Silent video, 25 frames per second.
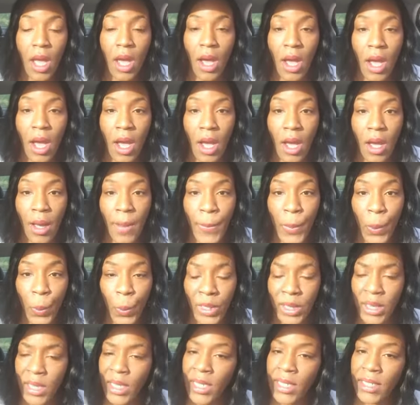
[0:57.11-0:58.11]
um,
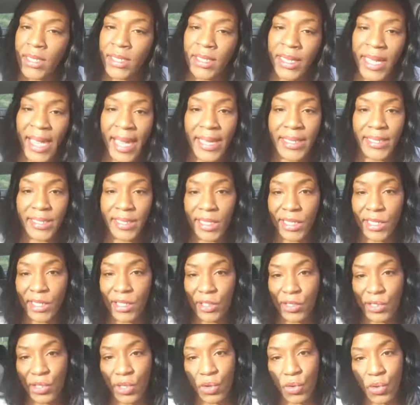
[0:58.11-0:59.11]
with these gas
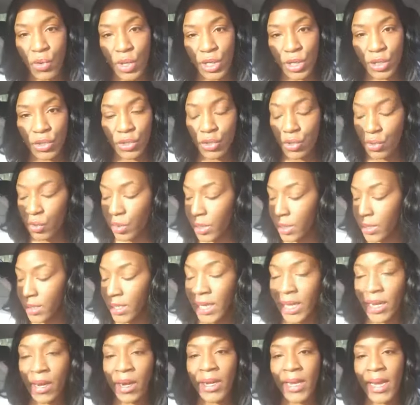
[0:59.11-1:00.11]
stations and corner stores
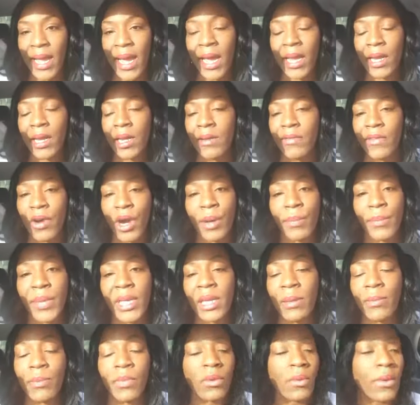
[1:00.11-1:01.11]
that are not of our
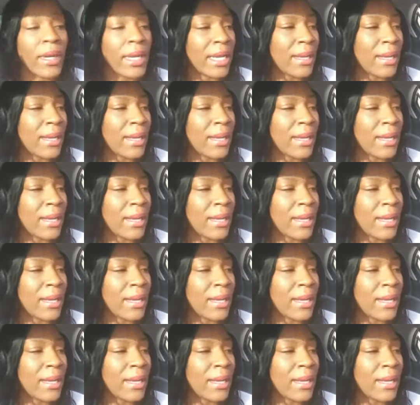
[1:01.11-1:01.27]
people.